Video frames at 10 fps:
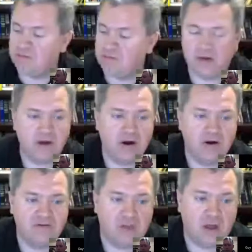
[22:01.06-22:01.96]
the judge had
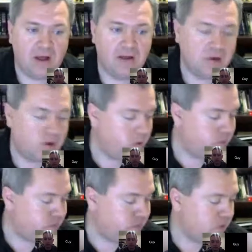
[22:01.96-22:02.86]
made an error of law,
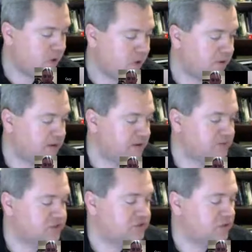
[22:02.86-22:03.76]

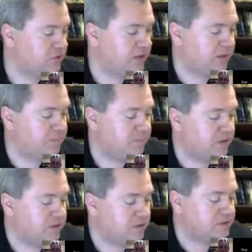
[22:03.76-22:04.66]
and so they
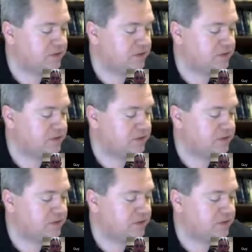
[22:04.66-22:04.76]
appealed to